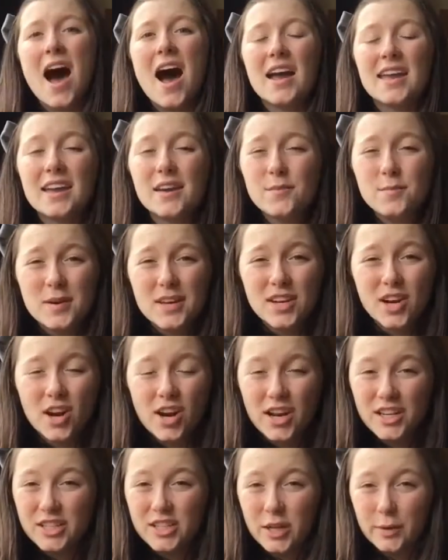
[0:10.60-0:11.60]
I have been
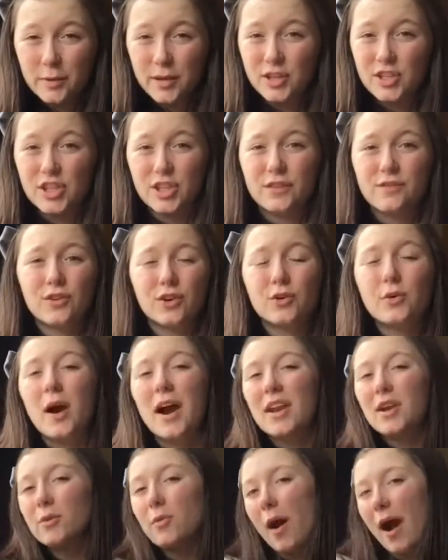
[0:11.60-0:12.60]
on SWG for
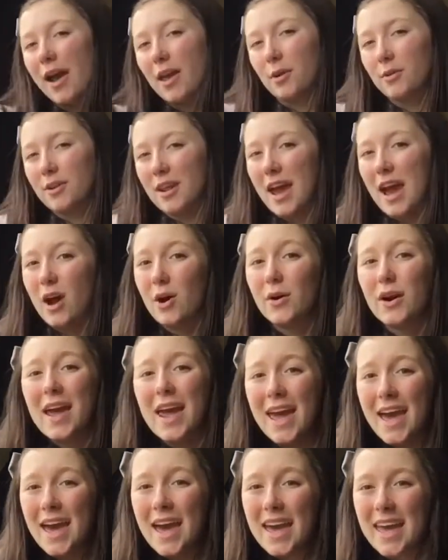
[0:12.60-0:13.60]
quite a while now,
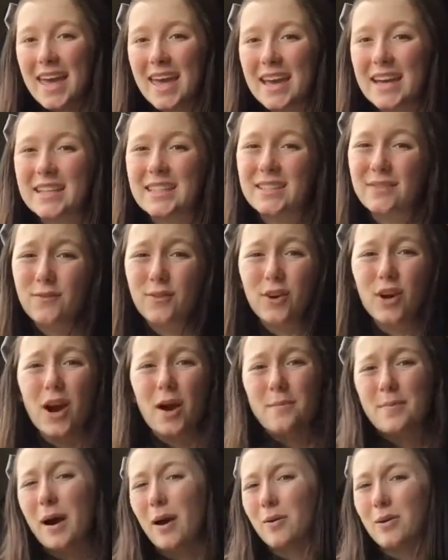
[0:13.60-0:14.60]
and for
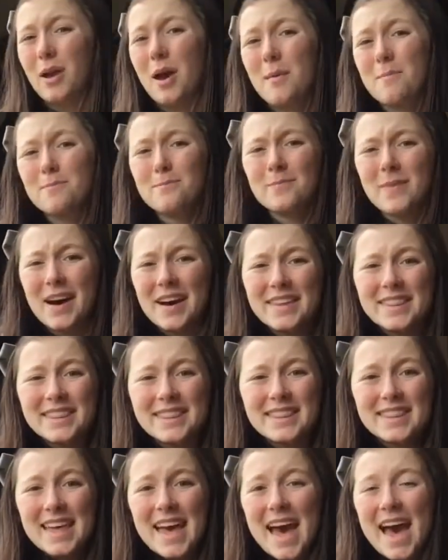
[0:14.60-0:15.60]
about a
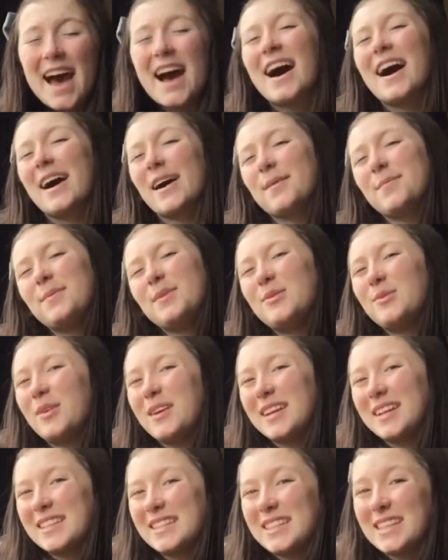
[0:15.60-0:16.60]
month, I've been
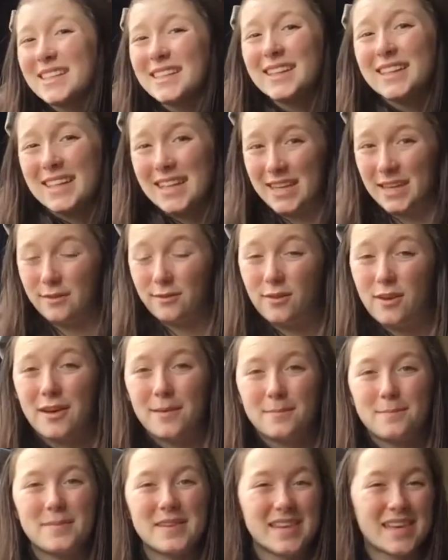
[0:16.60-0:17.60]
wanting to leave
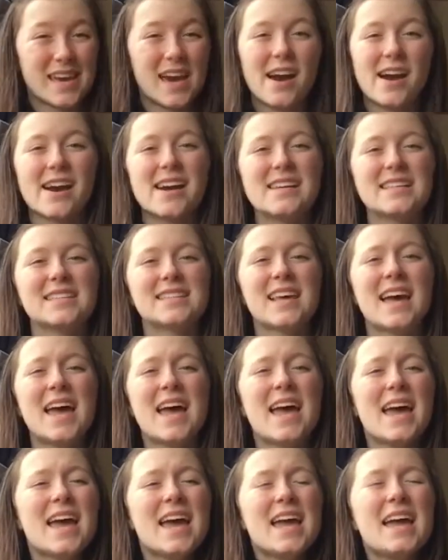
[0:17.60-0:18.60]
because
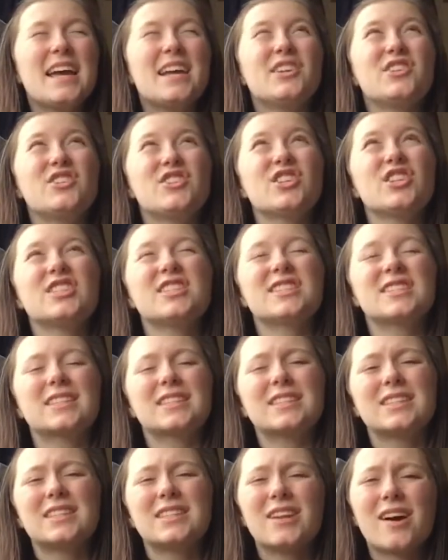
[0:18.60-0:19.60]
it's just
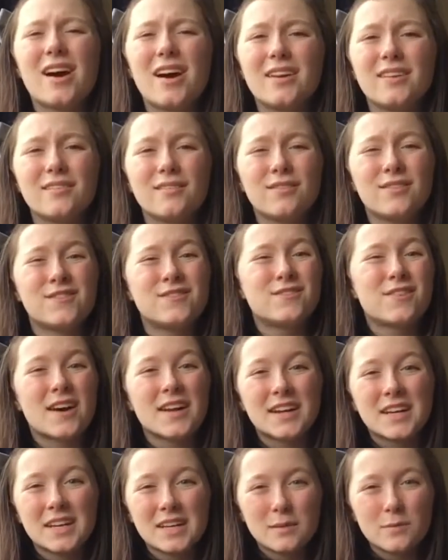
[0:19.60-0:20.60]
not
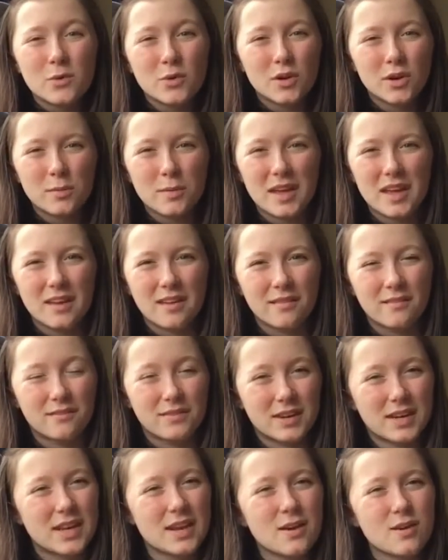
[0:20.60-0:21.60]
fun anymore to make
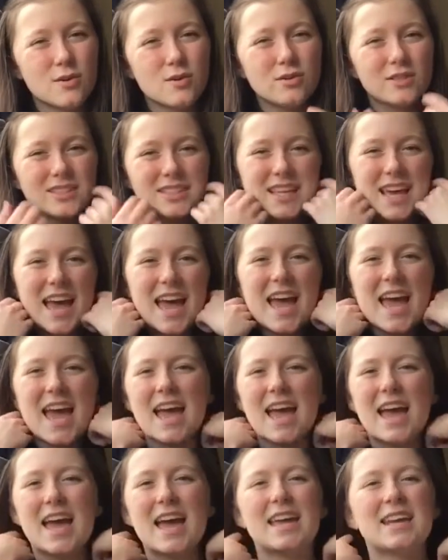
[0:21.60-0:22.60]
videos,
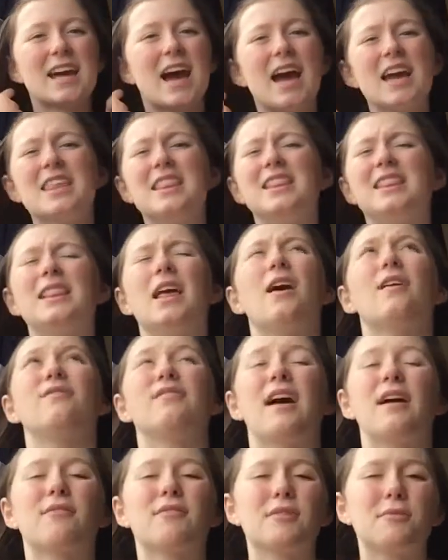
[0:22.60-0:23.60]
and I
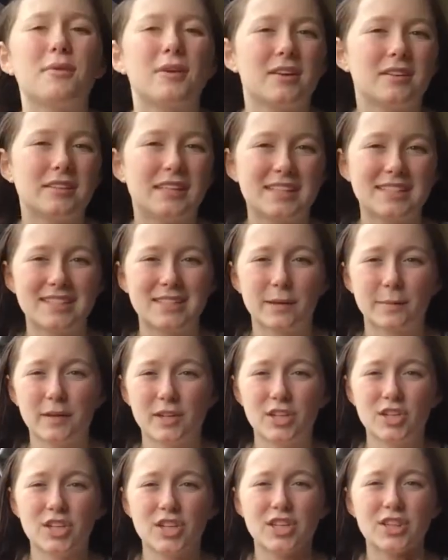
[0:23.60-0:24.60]
love everyone on
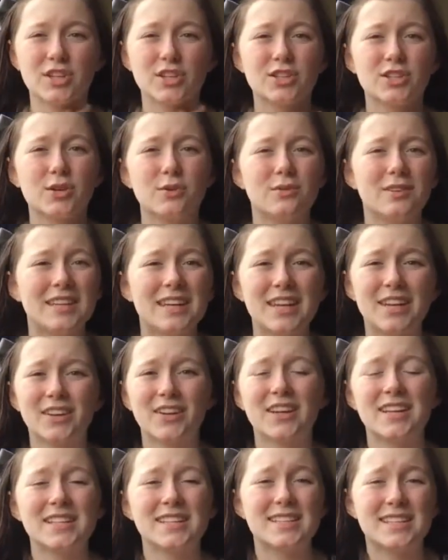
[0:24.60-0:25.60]
SWG. They're so
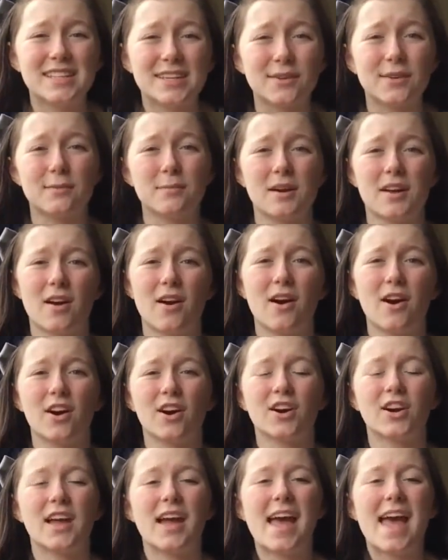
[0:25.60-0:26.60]
near and dear to my
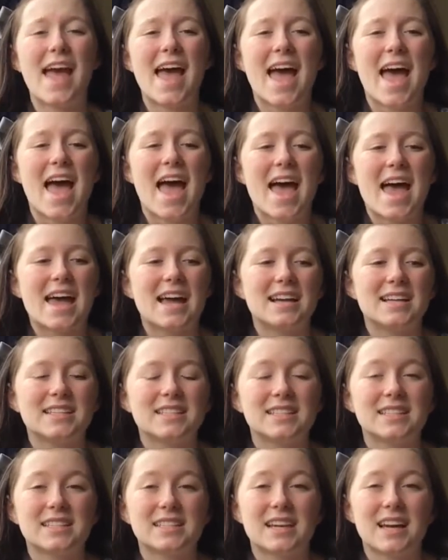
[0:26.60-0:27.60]
heart,
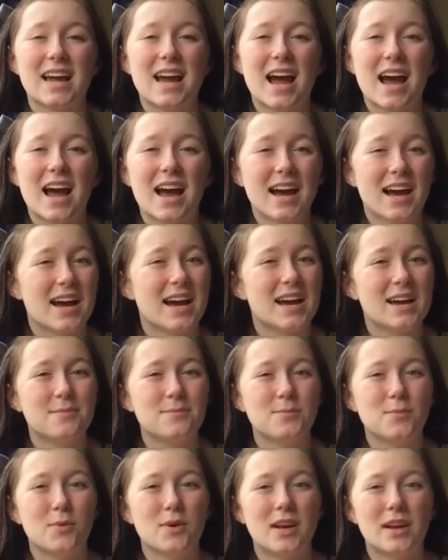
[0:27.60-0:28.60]
and
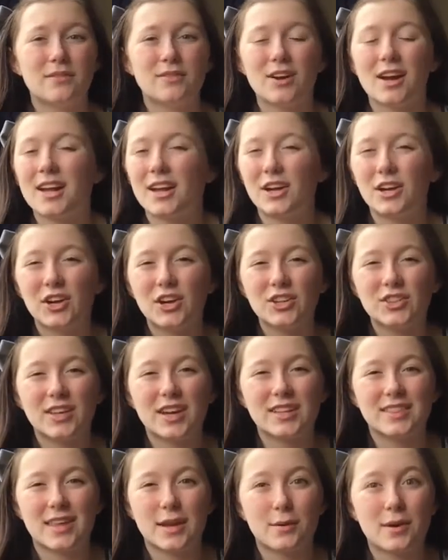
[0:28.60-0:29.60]
whenever I heard
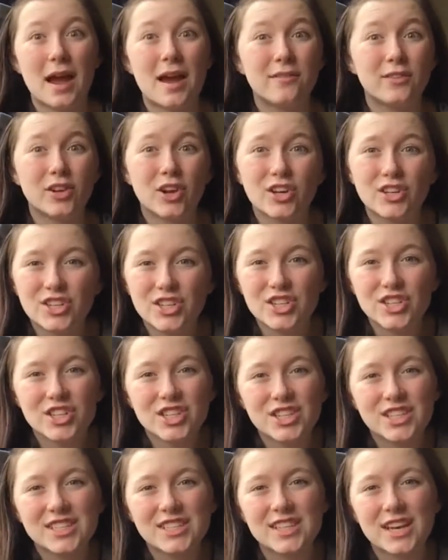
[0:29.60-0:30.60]
that they were having
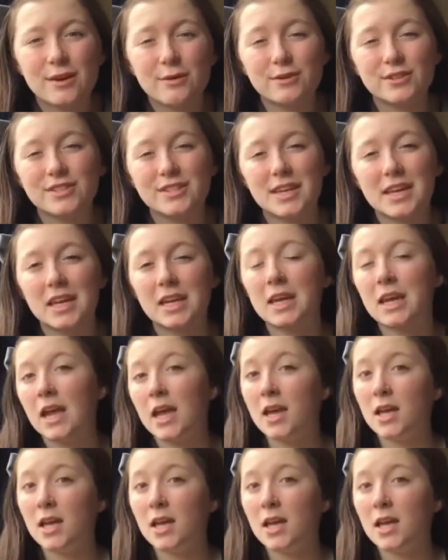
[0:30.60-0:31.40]
auditions, I was like,